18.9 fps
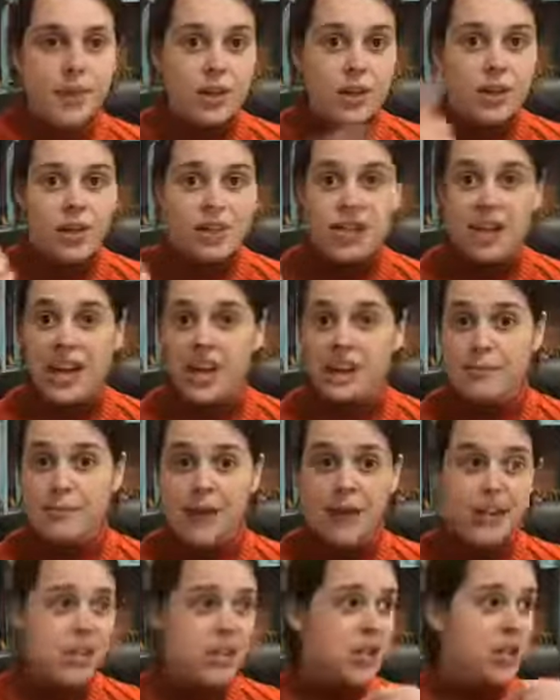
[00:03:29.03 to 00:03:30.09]
Your
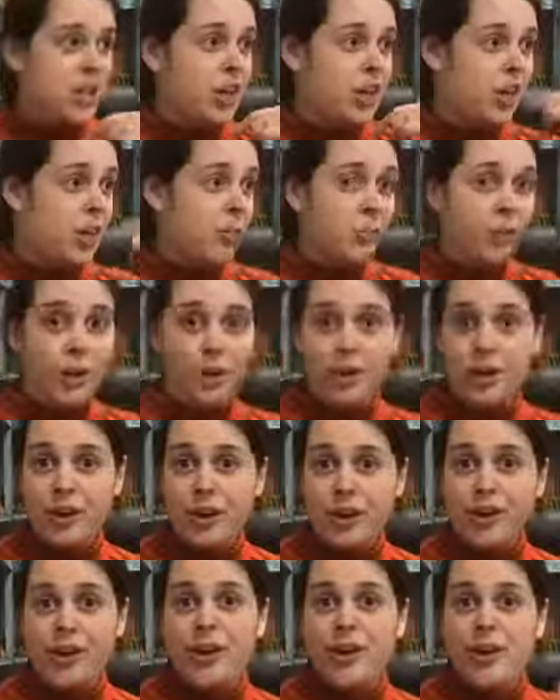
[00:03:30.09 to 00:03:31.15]
childminder, your
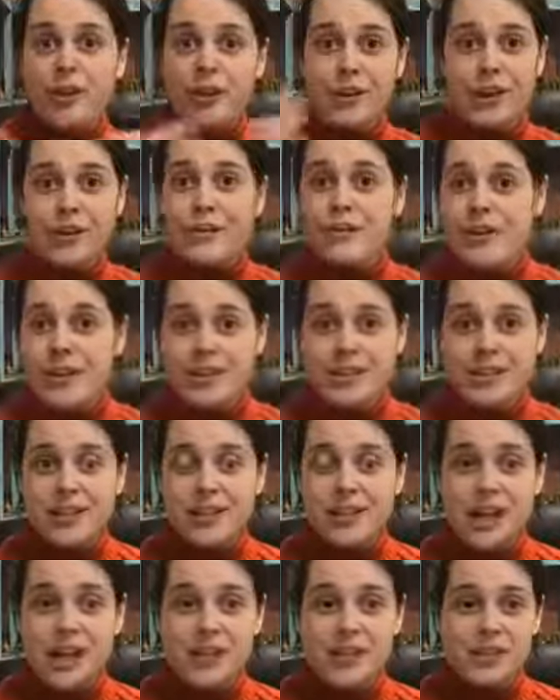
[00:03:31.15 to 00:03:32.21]
mother, whoever it is
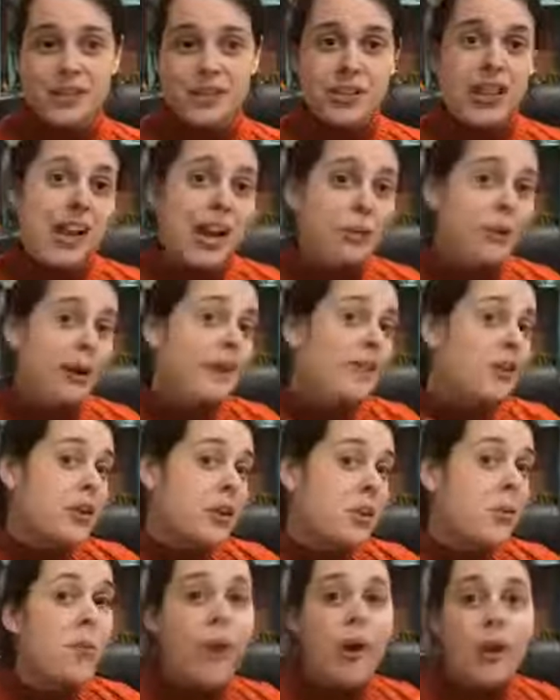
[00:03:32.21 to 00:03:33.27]
looks after your child whenever
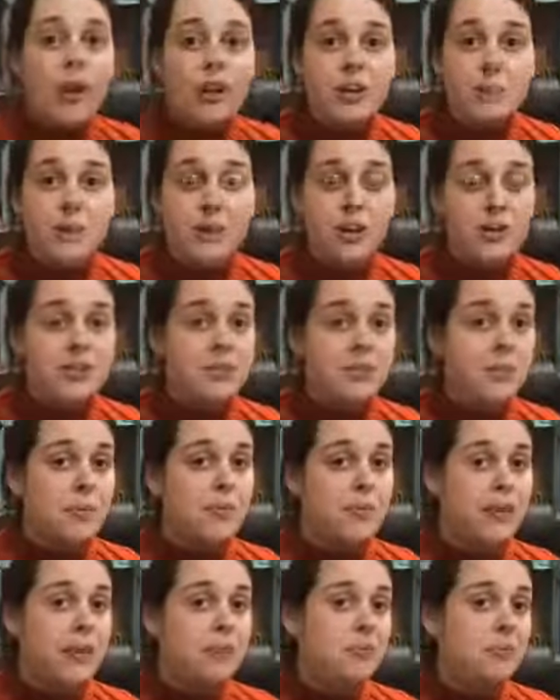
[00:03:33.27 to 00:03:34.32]
you aren't, because some
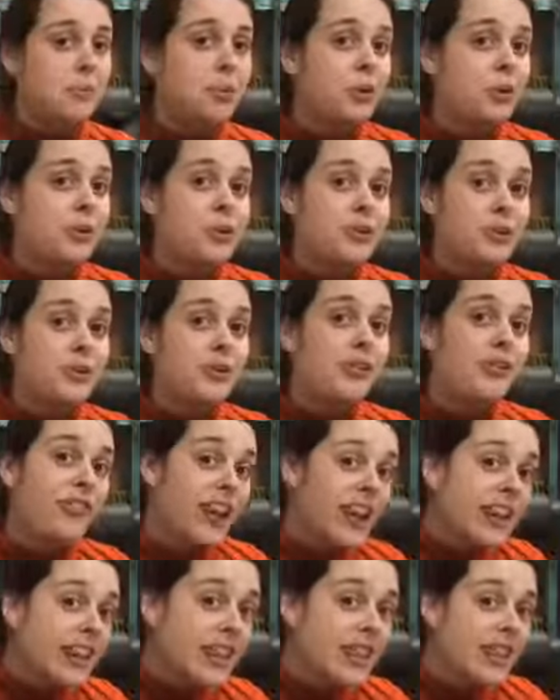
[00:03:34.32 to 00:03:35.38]
things are more user
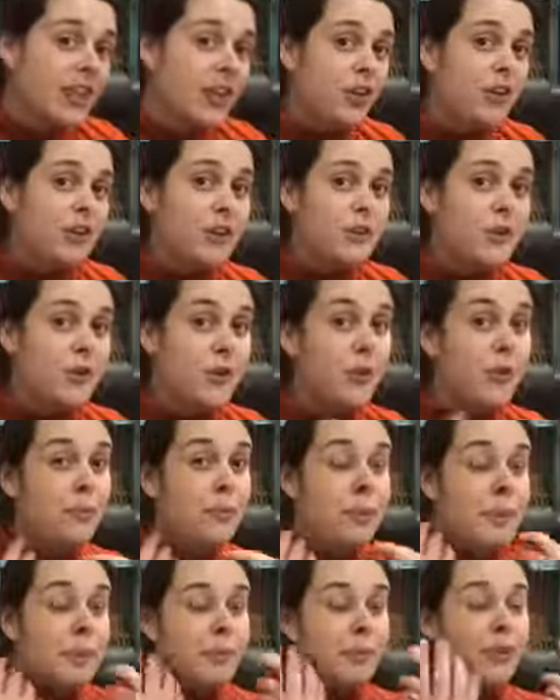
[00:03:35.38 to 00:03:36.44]
friendly than others, so who are
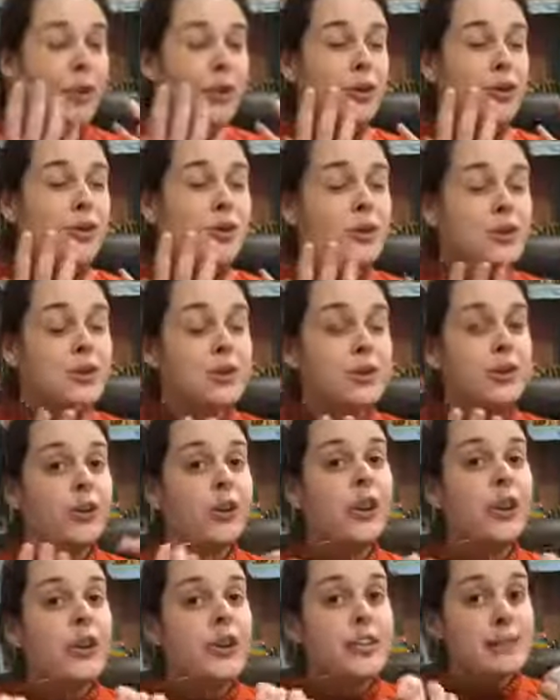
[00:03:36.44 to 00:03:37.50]
people who are used to
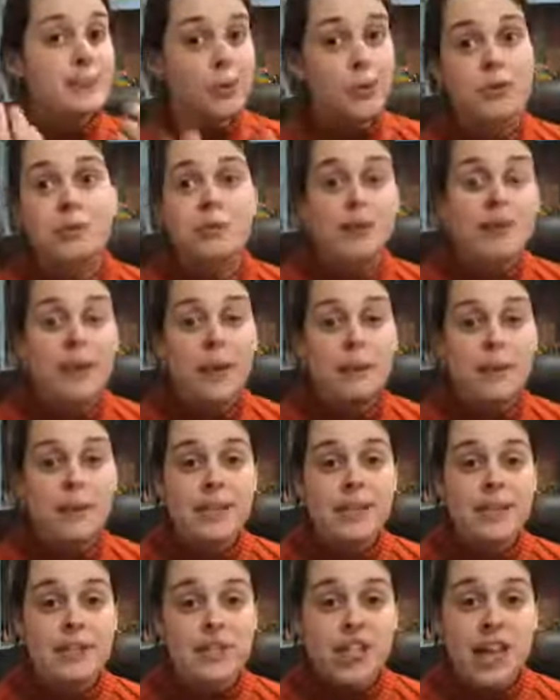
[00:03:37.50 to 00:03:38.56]
disposable nappies
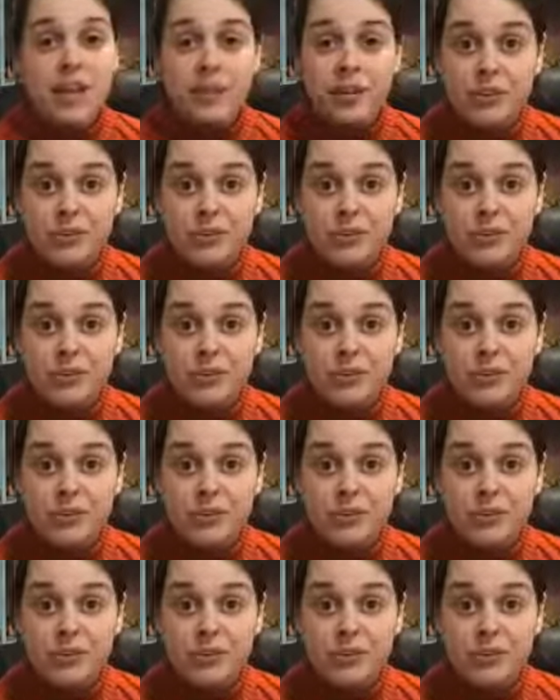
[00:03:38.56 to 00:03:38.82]
in general.